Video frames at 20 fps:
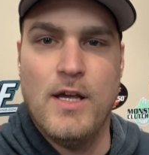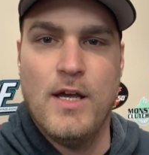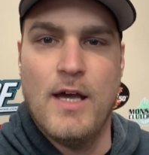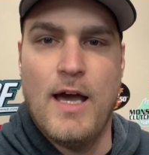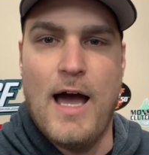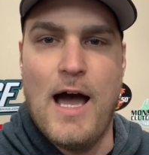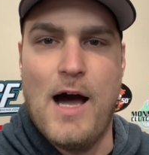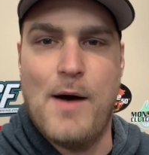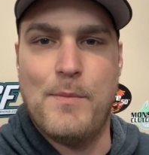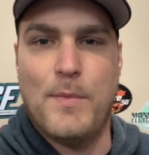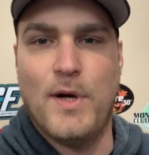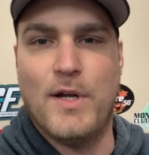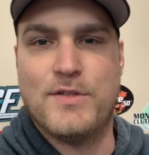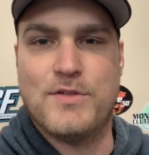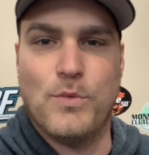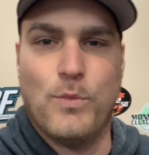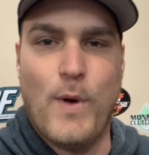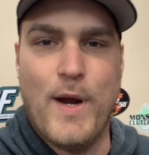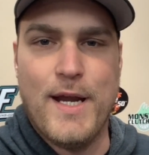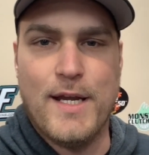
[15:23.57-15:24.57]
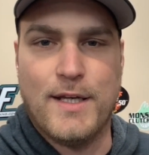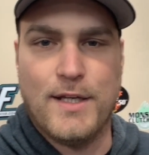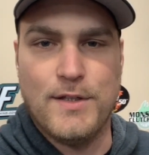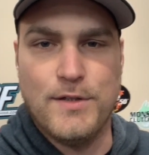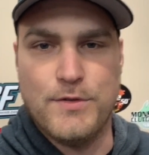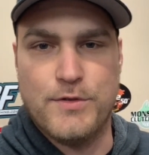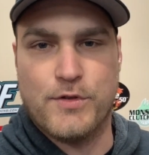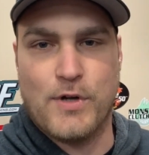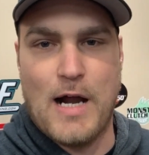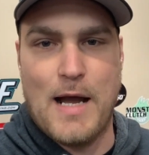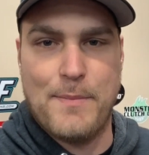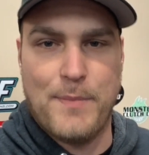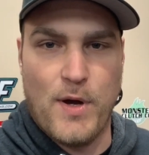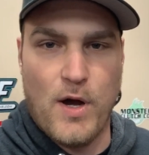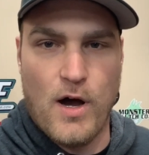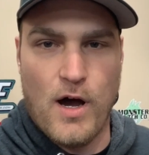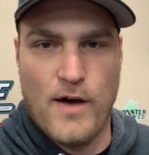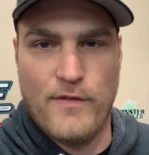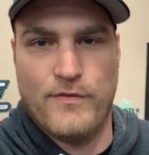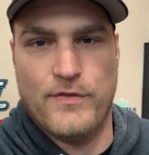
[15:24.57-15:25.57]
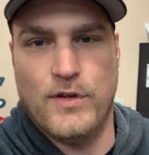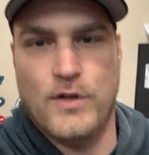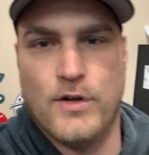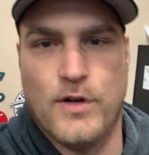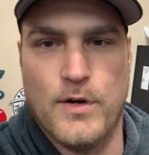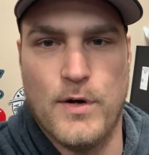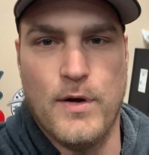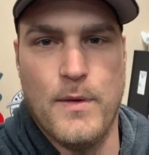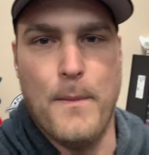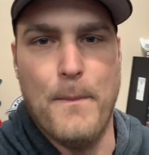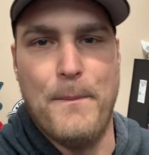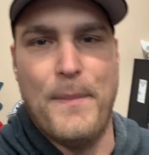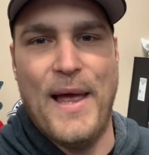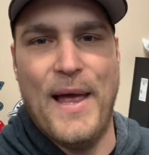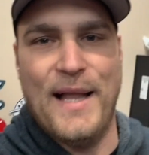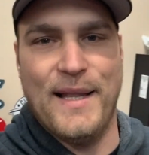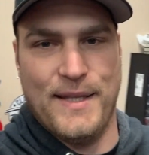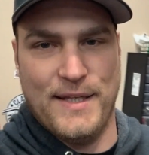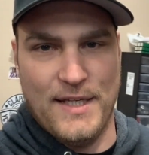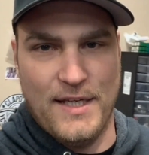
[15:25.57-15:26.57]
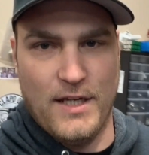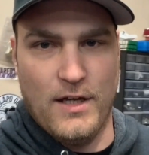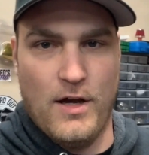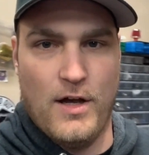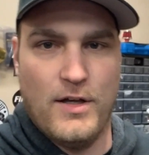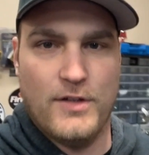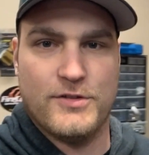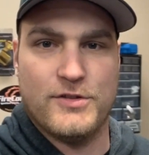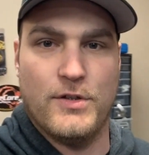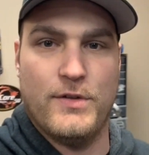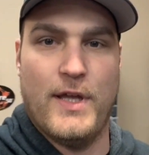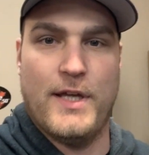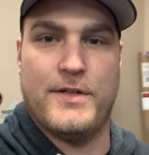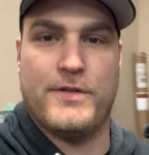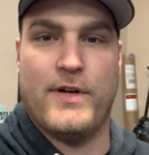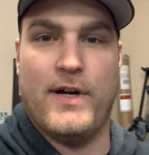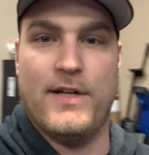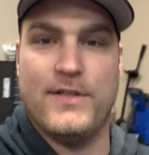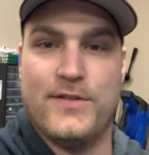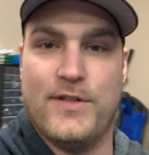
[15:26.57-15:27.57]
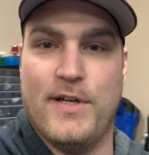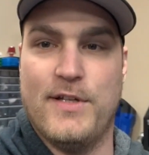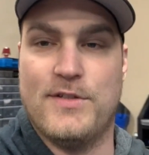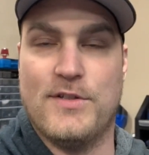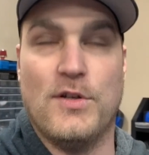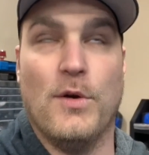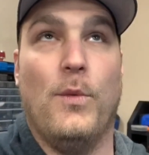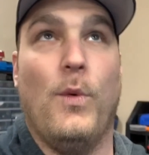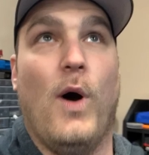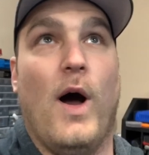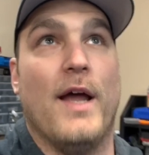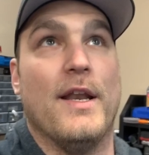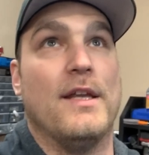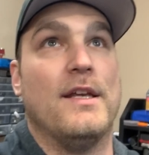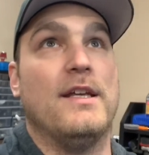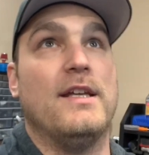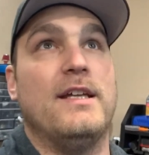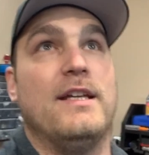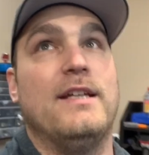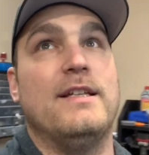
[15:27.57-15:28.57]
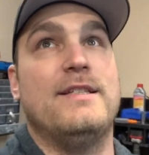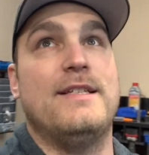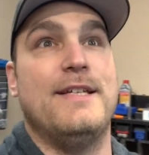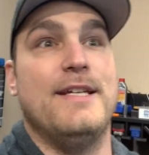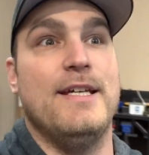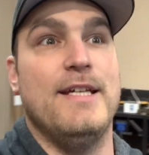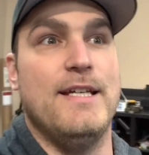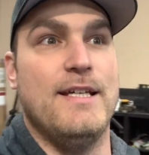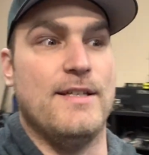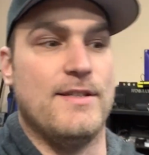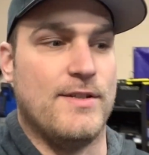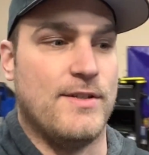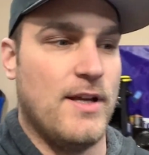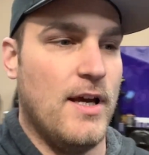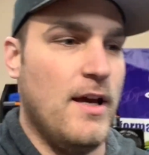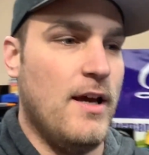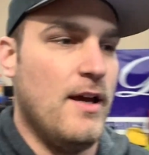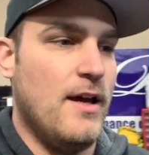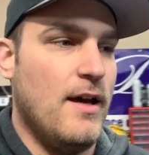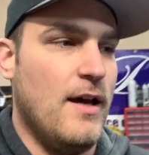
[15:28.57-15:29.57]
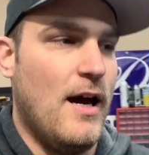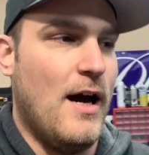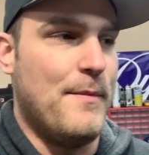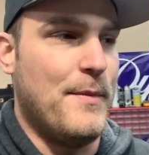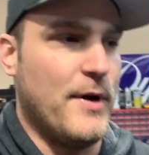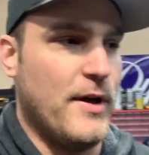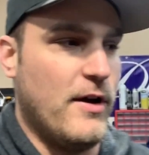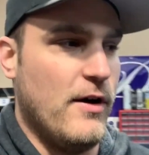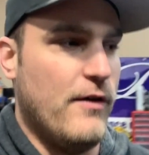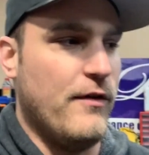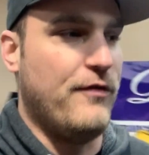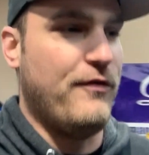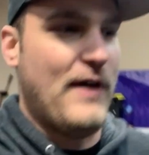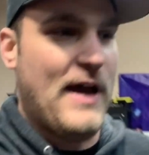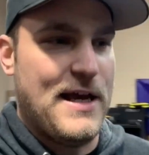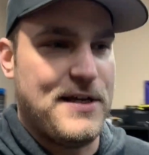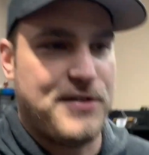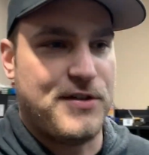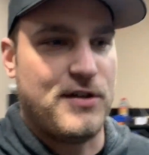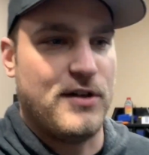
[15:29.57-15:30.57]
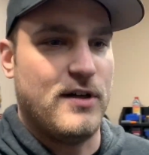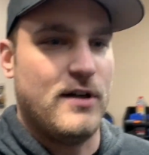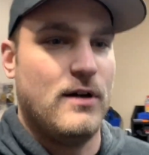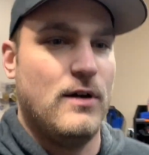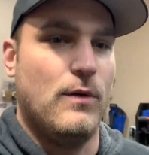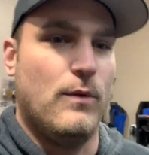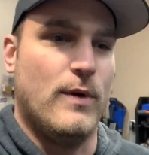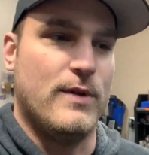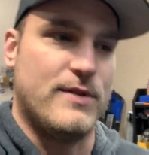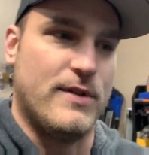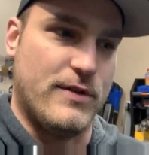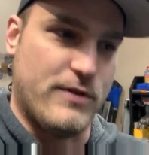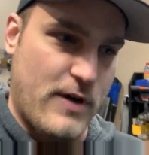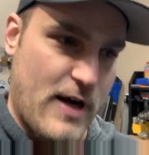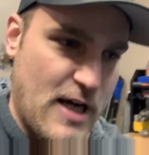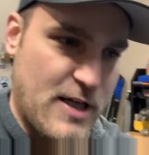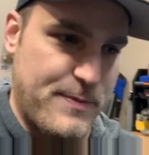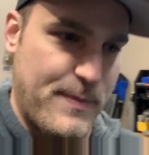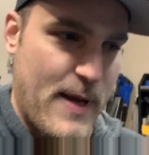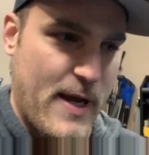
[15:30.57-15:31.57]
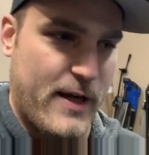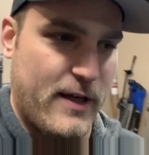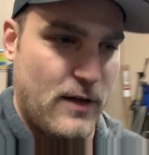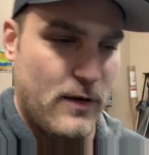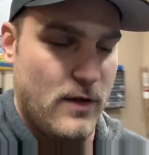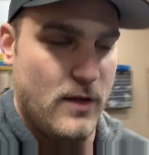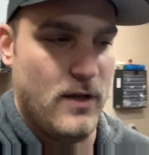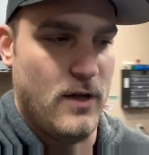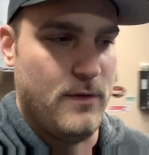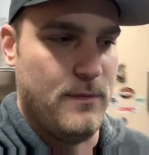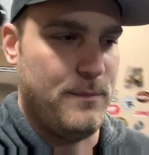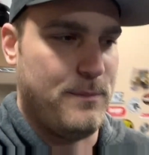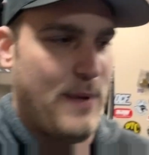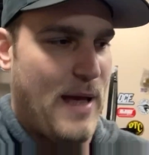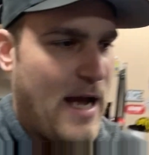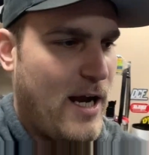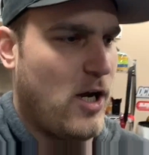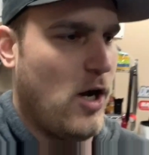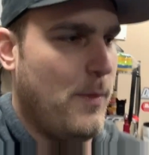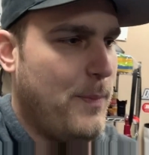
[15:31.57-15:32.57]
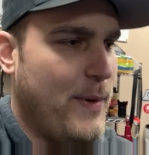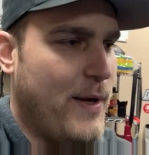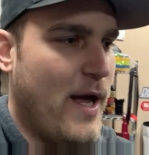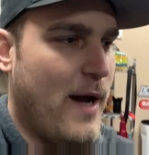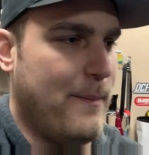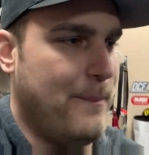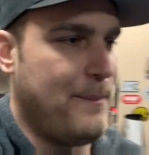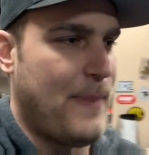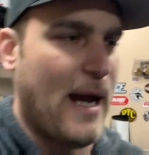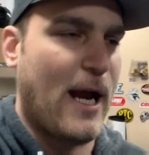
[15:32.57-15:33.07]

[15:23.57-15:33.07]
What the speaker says: How much weight can you drop off your belly? Also, that translates to what? ETs. I'm gonna go faster once the tracks back open up.